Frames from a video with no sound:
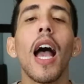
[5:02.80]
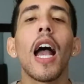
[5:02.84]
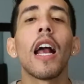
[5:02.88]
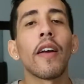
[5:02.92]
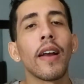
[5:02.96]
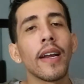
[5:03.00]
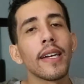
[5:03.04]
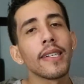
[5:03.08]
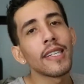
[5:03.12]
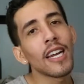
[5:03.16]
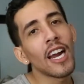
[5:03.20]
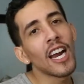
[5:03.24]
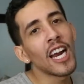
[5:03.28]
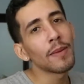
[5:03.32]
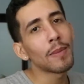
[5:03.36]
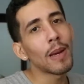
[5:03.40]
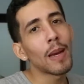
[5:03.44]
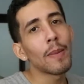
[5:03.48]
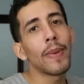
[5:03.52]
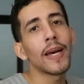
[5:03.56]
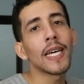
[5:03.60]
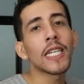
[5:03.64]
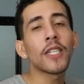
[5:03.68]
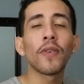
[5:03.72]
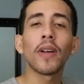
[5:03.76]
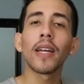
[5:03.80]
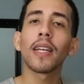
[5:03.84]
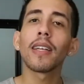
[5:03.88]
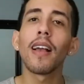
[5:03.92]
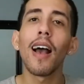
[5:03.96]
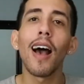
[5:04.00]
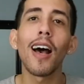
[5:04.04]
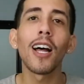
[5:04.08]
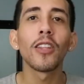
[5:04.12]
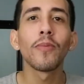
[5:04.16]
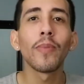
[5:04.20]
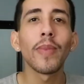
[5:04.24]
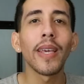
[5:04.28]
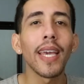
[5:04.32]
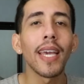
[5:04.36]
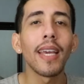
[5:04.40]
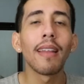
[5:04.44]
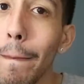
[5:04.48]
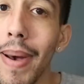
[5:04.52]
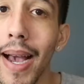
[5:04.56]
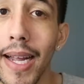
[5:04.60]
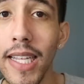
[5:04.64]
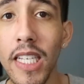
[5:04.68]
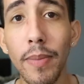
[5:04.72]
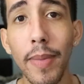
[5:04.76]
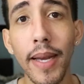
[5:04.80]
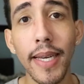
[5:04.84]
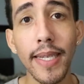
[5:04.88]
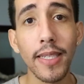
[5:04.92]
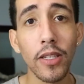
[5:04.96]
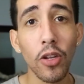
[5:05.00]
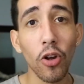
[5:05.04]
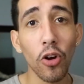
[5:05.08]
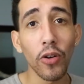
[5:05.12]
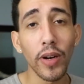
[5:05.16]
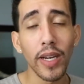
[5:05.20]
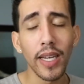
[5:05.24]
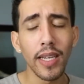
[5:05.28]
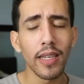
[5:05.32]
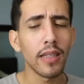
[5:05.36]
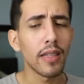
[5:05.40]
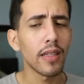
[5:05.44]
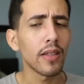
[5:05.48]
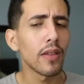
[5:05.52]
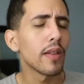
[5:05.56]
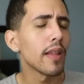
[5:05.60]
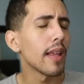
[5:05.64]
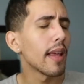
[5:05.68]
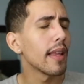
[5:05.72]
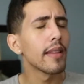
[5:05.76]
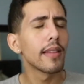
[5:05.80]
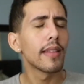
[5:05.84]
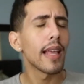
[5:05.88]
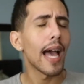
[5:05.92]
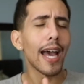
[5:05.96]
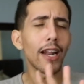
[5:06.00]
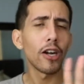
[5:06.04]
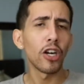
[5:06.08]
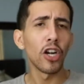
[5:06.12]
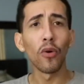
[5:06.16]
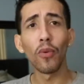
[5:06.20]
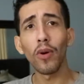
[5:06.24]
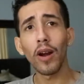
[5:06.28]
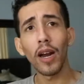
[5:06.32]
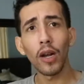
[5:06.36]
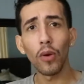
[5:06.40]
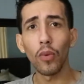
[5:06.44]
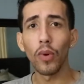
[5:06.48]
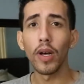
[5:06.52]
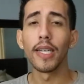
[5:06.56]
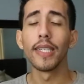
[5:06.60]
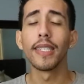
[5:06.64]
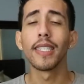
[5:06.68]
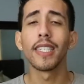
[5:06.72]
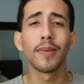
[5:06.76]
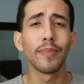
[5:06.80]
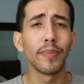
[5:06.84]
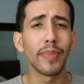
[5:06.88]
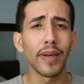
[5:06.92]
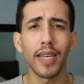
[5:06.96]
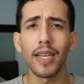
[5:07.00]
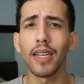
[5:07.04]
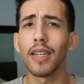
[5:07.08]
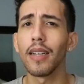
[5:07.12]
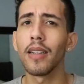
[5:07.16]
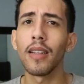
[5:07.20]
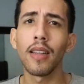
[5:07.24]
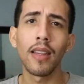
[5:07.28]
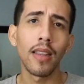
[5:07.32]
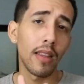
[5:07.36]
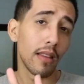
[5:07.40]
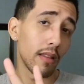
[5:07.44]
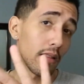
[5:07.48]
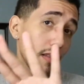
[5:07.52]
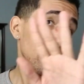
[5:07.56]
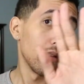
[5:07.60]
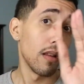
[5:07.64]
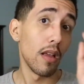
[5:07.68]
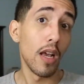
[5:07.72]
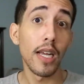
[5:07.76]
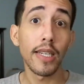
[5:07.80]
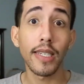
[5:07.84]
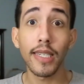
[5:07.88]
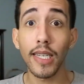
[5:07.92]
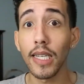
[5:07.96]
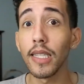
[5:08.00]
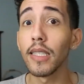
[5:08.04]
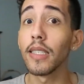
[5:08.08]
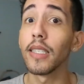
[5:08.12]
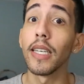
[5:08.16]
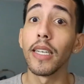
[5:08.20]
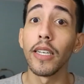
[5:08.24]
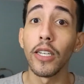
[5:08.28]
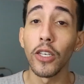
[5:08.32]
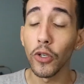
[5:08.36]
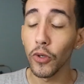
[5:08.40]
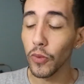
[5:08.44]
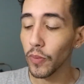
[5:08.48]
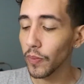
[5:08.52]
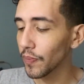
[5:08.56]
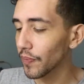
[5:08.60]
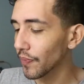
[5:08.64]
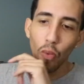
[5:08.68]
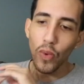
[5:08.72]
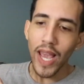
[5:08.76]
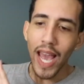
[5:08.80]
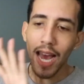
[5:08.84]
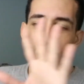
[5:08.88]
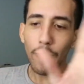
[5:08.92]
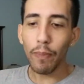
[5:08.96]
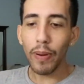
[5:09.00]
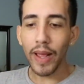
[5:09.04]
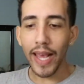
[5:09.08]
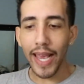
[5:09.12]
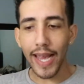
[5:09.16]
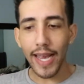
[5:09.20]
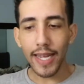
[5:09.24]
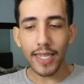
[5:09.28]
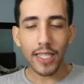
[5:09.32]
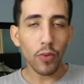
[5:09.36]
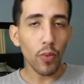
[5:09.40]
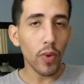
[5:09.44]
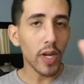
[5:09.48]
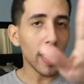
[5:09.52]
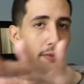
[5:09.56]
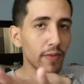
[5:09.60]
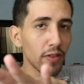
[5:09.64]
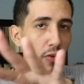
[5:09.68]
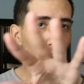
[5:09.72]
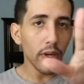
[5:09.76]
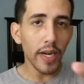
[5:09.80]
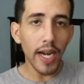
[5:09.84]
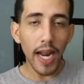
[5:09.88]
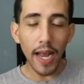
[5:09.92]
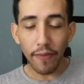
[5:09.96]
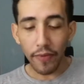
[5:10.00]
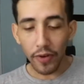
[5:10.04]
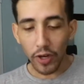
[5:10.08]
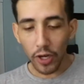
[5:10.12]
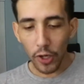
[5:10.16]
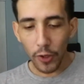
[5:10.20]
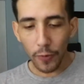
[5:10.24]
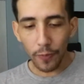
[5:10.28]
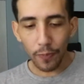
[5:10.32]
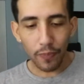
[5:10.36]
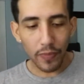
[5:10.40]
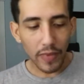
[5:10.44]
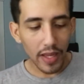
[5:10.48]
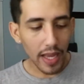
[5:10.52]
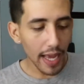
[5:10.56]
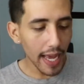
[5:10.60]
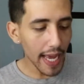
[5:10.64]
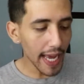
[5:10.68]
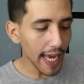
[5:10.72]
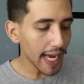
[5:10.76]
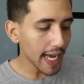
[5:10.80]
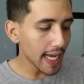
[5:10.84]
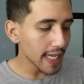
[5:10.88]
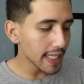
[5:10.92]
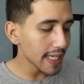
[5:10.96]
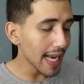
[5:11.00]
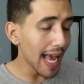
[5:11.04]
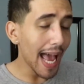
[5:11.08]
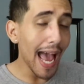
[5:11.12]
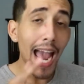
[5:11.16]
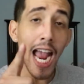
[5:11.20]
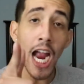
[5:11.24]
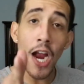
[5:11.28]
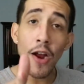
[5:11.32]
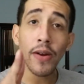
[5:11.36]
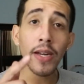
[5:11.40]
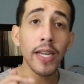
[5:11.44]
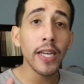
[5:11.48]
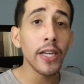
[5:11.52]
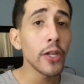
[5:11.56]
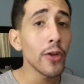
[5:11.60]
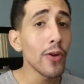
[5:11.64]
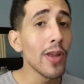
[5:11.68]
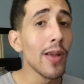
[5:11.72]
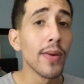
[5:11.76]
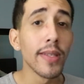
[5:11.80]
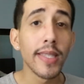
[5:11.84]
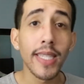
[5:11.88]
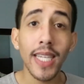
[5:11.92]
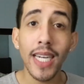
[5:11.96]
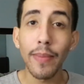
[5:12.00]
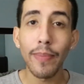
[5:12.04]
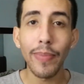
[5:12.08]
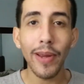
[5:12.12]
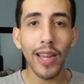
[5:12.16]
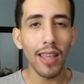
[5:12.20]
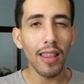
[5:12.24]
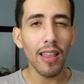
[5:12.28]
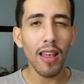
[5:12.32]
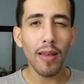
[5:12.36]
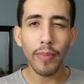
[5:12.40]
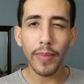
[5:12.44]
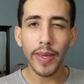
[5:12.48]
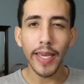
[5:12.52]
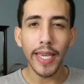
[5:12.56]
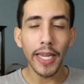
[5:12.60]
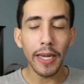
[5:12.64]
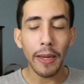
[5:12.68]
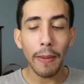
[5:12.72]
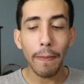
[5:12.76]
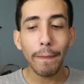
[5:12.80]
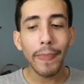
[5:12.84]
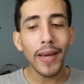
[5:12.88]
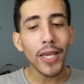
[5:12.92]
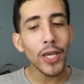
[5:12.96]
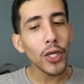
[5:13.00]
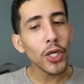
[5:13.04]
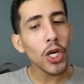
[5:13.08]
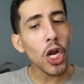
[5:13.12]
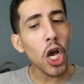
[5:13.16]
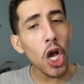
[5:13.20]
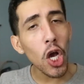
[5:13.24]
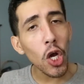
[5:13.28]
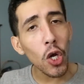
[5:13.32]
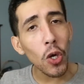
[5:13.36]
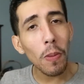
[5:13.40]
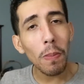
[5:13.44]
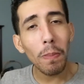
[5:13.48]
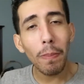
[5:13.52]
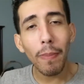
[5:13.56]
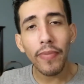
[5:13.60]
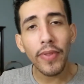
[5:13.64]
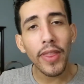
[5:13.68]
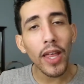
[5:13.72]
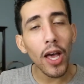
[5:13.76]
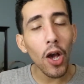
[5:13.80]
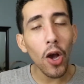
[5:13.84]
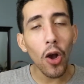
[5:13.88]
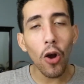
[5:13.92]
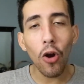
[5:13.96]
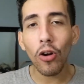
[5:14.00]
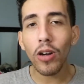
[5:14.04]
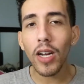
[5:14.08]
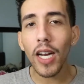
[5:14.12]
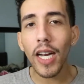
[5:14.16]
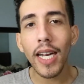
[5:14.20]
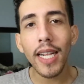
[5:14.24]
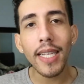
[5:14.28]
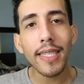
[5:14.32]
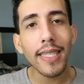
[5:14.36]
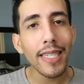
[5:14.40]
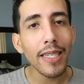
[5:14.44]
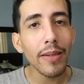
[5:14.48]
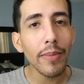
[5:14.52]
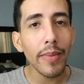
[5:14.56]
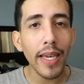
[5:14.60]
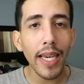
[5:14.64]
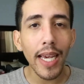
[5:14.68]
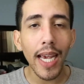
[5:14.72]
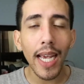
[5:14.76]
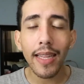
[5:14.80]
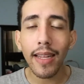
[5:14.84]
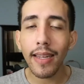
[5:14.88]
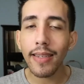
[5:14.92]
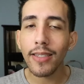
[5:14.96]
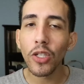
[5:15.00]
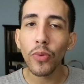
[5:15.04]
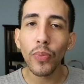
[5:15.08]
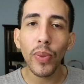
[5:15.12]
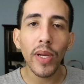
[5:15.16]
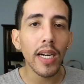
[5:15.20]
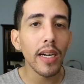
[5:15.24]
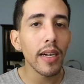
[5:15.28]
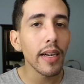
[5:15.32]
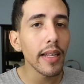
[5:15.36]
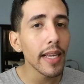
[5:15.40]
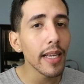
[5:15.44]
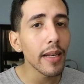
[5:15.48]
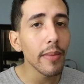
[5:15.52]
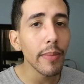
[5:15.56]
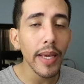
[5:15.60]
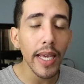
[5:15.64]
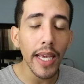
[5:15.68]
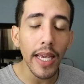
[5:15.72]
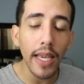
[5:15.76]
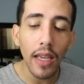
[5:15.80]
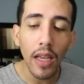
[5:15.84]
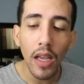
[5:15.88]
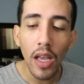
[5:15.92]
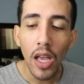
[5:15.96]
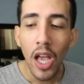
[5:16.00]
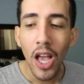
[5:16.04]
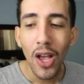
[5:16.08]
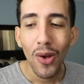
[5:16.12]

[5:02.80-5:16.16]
Alright, sorry, my best friend called me. Back to my story. I don't know where I was, but let's continue. We had plans, whatever, whatever, and I already knew he was gonna bail on me. But you know, the horniness in me and the stupidity in me